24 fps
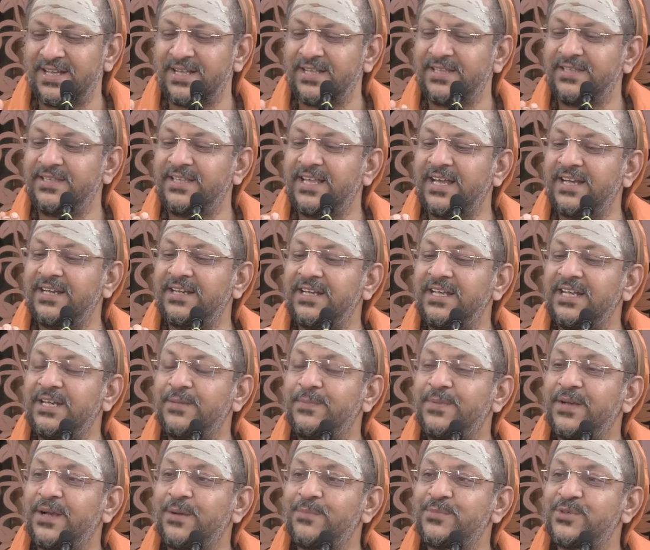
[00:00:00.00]
Then it
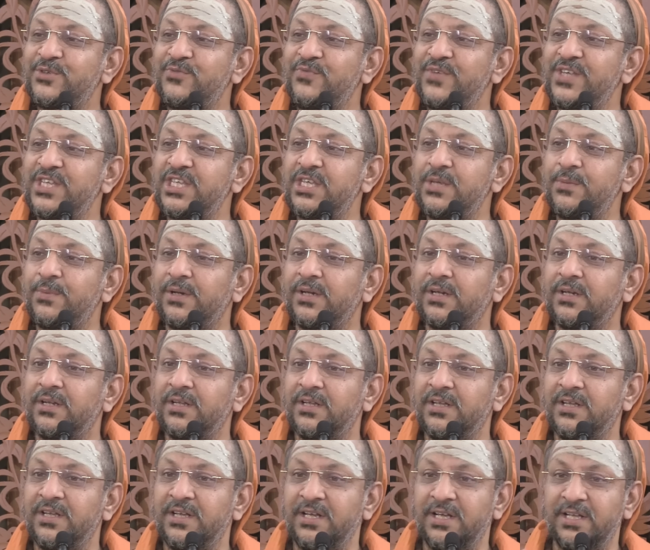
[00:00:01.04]
becomes visible.
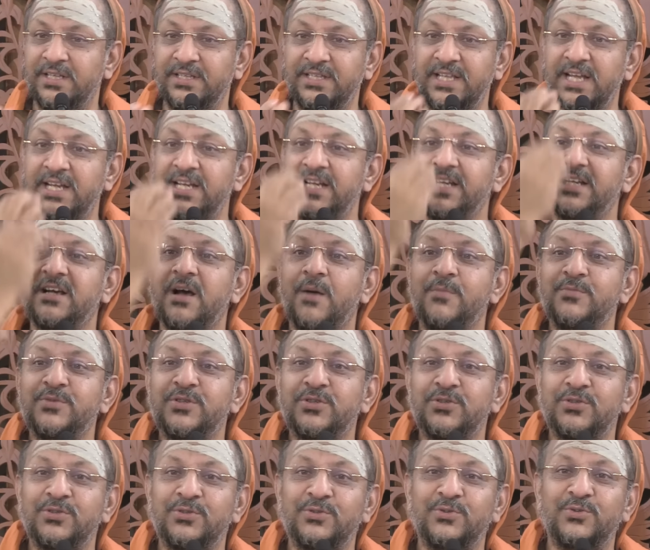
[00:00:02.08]
Then it
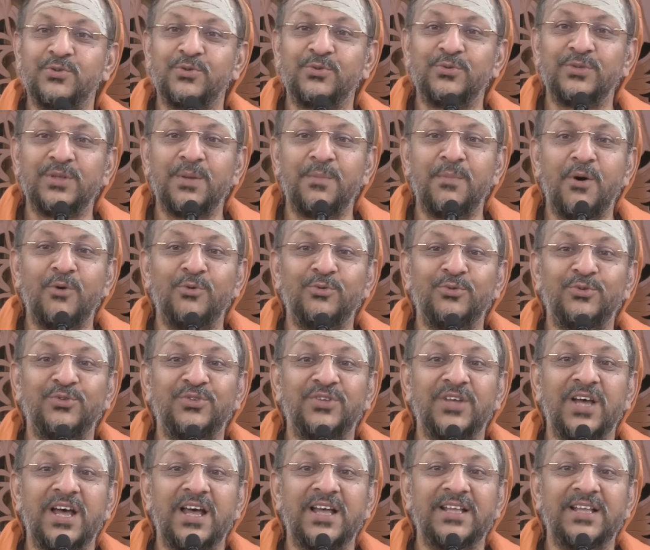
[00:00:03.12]
comes through the mouth.